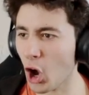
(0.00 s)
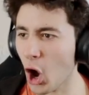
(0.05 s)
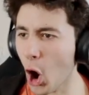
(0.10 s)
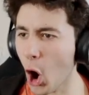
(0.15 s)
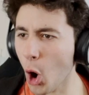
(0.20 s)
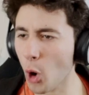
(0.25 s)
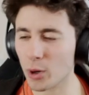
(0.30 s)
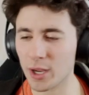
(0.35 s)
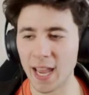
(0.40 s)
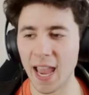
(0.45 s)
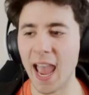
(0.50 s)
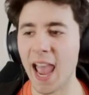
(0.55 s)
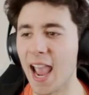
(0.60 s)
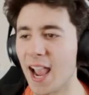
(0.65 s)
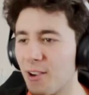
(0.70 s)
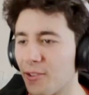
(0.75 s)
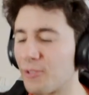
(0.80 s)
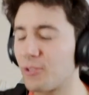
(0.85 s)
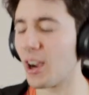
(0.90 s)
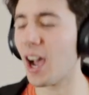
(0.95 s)

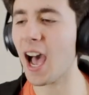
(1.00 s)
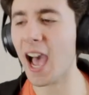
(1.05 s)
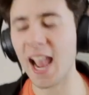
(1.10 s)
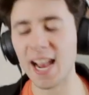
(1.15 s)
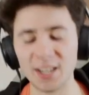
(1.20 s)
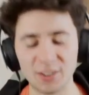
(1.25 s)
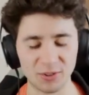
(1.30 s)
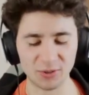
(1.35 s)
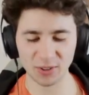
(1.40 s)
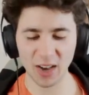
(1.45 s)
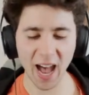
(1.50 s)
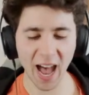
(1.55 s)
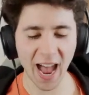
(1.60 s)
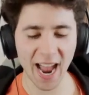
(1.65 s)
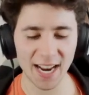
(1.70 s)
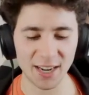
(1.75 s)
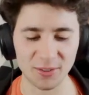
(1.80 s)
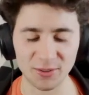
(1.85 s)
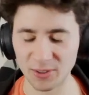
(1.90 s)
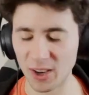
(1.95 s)
Okay, fine,
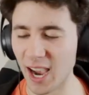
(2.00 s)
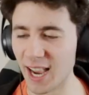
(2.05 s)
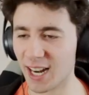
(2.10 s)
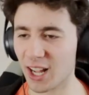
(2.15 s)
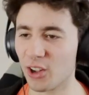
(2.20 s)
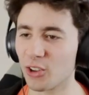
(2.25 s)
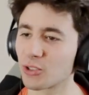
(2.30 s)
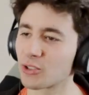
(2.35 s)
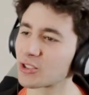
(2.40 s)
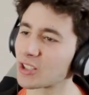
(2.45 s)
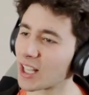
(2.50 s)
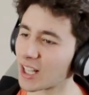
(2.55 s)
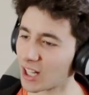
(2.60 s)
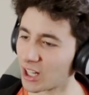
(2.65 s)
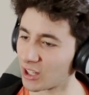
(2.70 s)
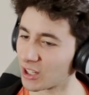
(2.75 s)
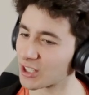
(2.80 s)
fine, fine. I'll I'll